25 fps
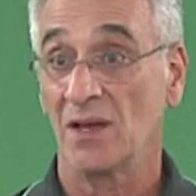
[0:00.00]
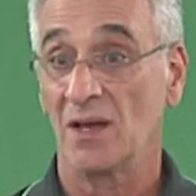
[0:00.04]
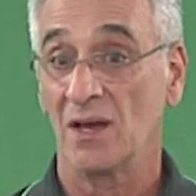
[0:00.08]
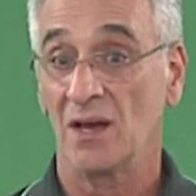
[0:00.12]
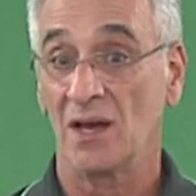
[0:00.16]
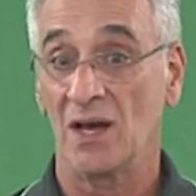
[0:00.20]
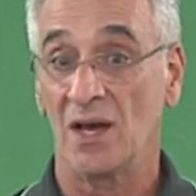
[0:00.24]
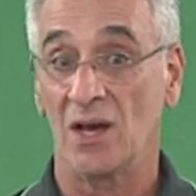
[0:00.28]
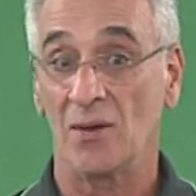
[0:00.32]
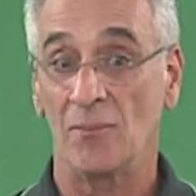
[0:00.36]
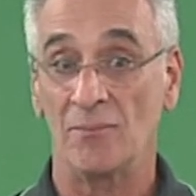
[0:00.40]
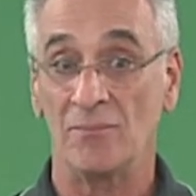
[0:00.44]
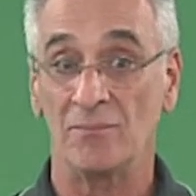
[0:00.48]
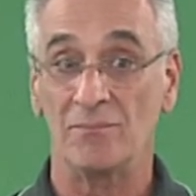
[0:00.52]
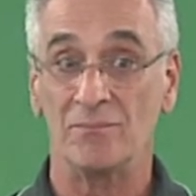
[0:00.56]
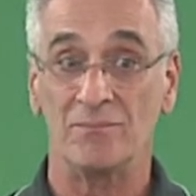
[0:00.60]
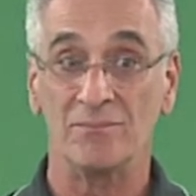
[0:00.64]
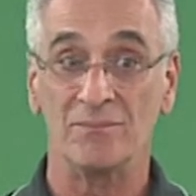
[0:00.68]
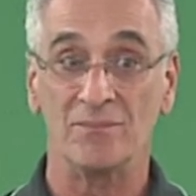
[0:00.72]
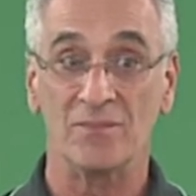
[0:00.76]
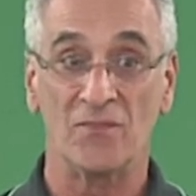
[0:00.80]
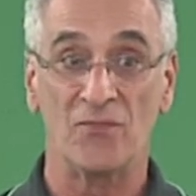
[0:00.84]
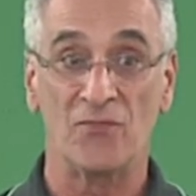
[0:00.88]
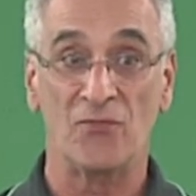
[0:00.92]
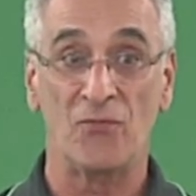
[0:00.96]

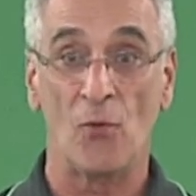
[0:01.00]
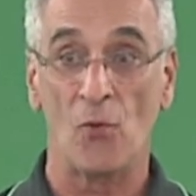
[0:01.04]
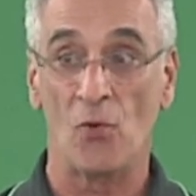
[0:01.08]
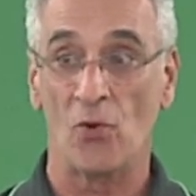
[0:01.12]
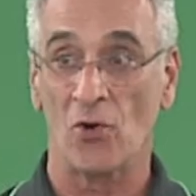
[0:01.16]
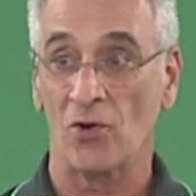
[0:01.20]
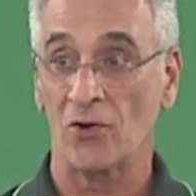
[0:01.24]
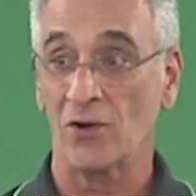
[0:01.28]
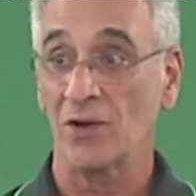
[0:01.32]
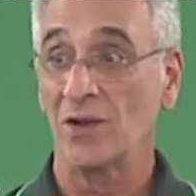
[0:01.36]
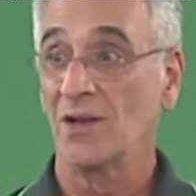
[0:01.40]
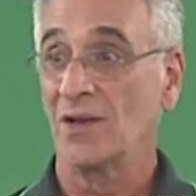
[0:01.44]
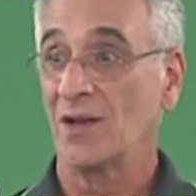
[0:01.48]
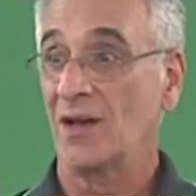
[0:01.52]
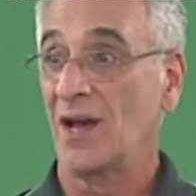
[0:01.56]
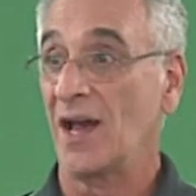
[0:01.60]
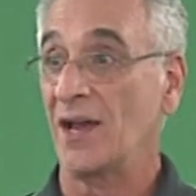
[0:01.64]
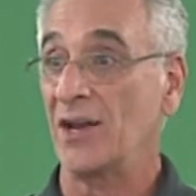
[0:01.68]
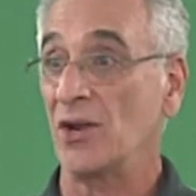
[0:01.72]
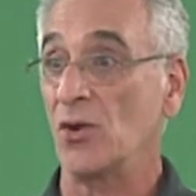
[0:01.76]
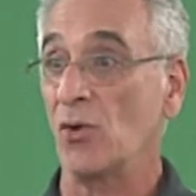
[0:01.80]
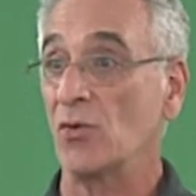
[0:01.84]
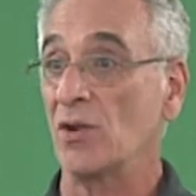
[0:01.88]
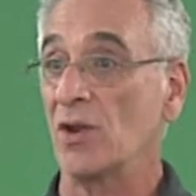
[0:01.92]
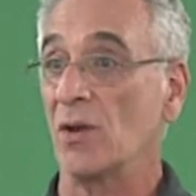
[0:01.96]
I
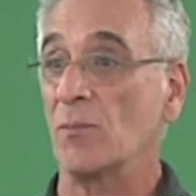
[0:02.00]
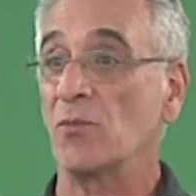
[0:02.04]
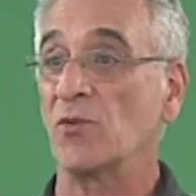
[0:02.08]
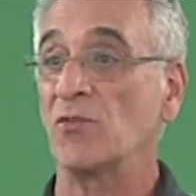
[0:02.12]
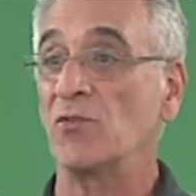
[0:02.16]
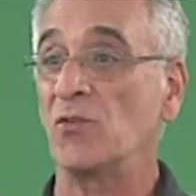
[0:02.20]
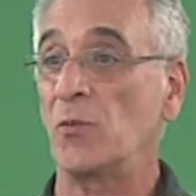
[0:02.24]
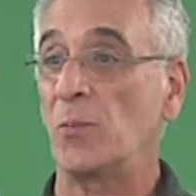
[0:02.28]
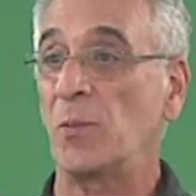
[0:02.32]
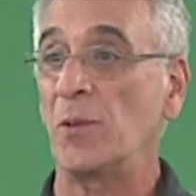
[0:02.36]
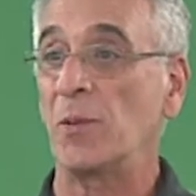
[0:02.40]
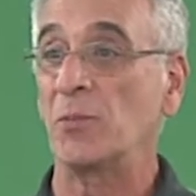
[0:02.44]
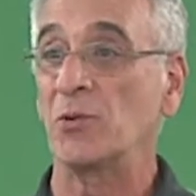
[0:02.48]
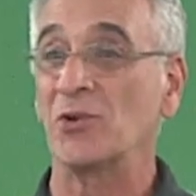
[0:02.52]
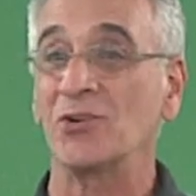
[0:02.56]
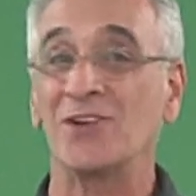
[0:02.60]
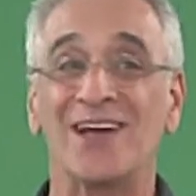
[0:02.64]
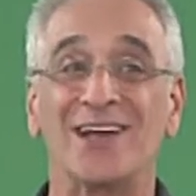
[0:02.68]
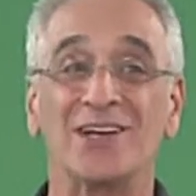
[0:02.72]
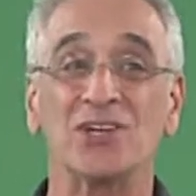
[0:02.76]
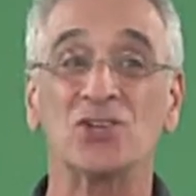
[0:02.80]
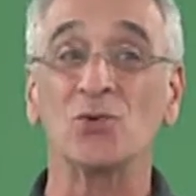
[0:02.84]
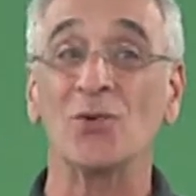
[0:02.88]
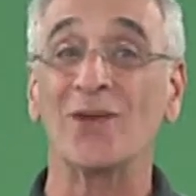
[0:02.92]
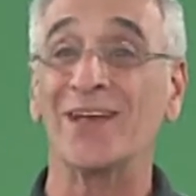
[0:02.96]
know a number of you people are
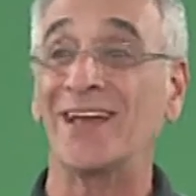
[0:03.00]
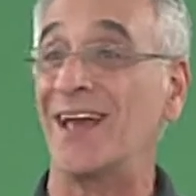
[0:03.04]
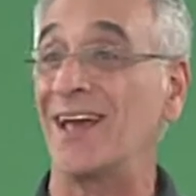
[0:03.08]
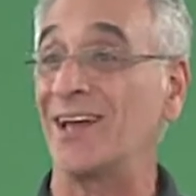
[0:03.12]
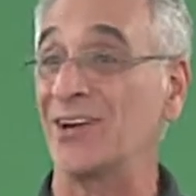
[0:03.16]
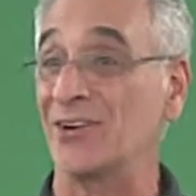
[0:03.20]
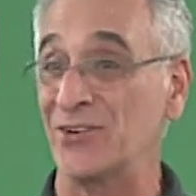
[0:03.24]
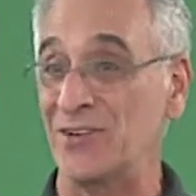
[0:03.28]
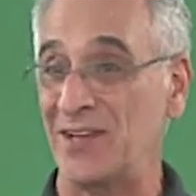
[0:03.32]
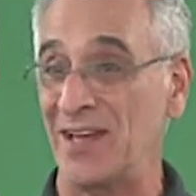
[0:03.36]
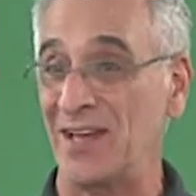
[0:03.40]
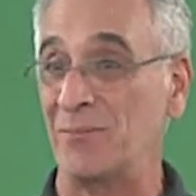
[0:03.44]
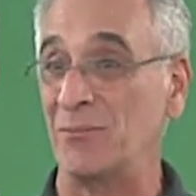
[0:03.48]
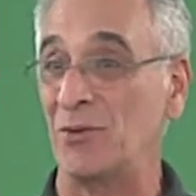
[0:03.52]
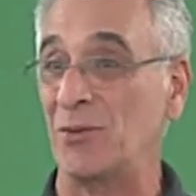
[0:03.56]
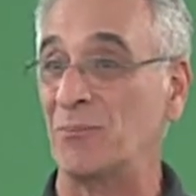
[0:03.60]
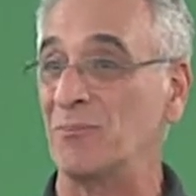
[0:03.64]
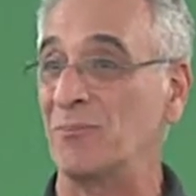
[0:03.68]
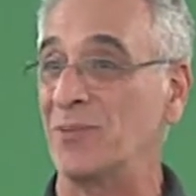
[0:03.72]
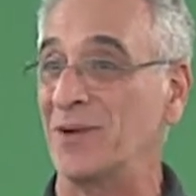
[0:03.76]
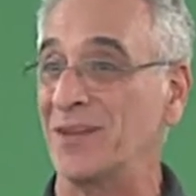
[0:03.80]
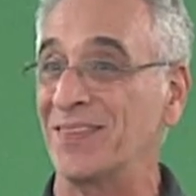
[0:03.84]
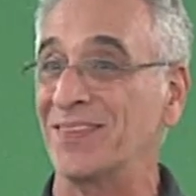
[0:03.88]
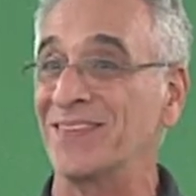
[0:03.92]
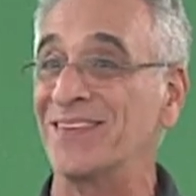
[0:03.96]
not doing entertainment,
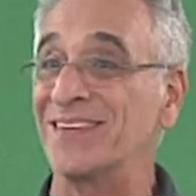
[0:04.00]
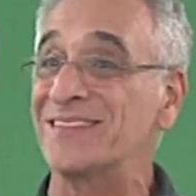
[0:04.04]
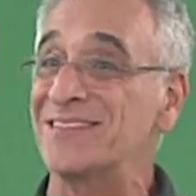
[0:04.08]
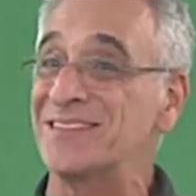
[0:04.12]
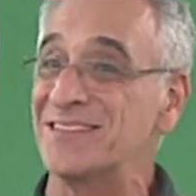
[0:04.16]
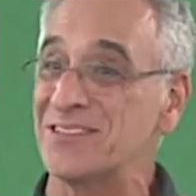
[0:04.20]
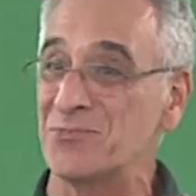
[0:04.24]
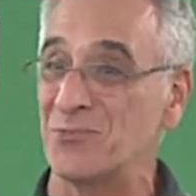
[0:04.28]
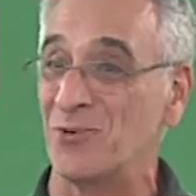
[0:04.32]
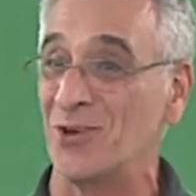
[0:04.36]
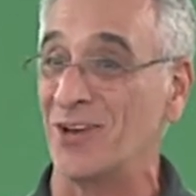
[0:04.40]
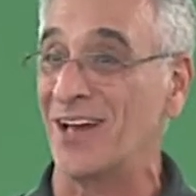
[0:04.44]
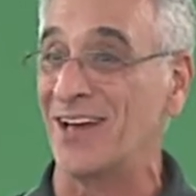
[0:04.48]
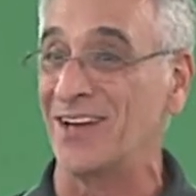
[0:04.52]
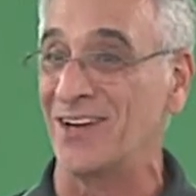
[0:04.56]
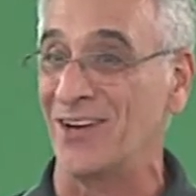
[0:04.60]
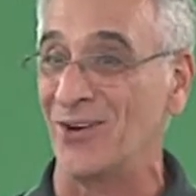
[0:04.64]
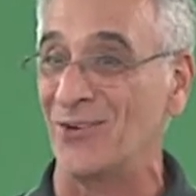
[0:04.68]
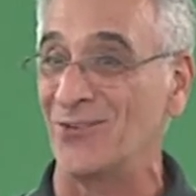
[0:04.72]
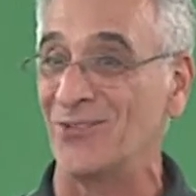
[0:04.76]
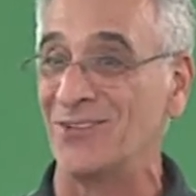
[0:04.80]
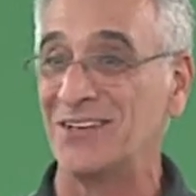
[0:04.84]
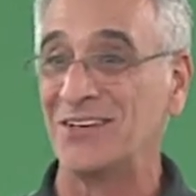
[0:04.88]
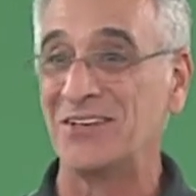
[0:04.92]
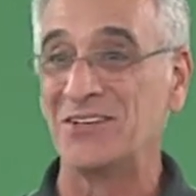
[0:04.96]
but this is what I
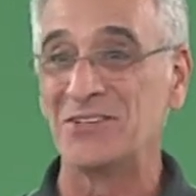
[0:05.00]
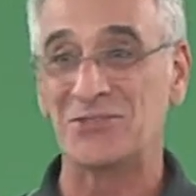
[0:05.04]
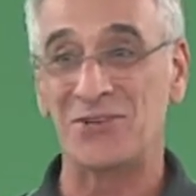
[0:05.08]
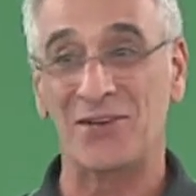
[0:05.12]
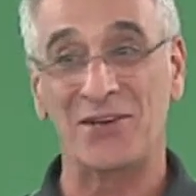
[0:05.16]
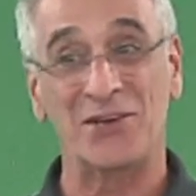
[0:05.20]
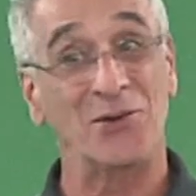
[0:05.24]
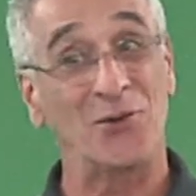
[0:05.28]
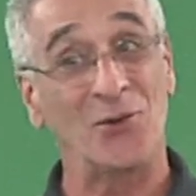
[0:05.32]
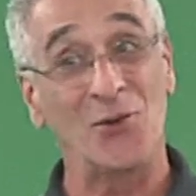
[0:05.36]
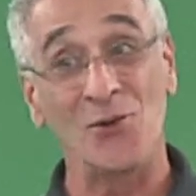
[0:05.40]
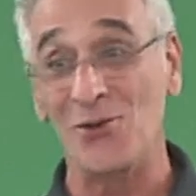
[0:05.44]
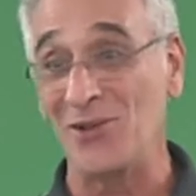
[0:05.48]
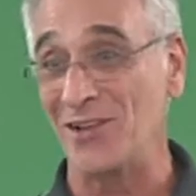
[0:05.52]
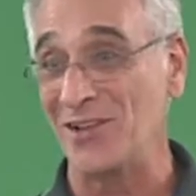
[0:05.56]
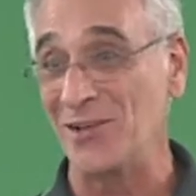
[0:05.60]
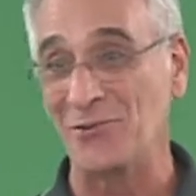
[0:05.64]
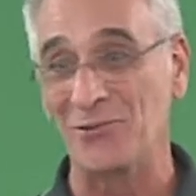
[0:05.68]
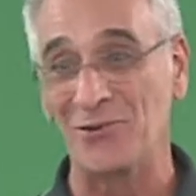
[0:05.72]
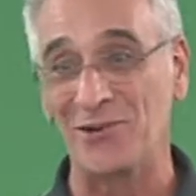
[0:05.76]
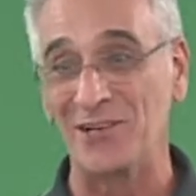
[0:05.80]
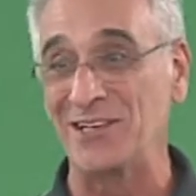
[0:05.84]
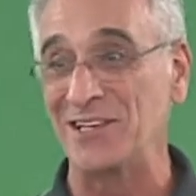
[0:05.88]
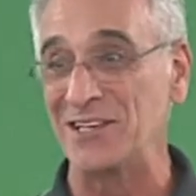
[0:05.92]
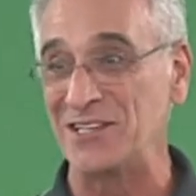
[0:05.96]
know. So I can only
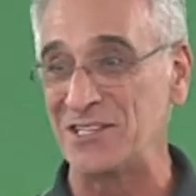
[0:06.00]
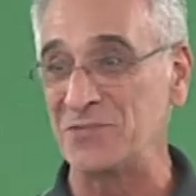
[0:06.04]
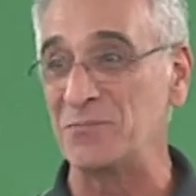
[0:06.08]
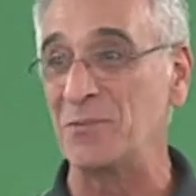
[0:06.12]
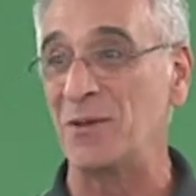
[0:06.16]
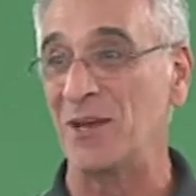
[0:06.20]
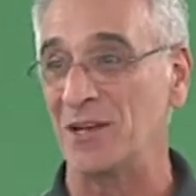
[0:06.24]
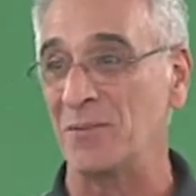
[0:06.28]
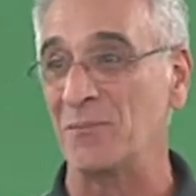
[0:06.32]
really speak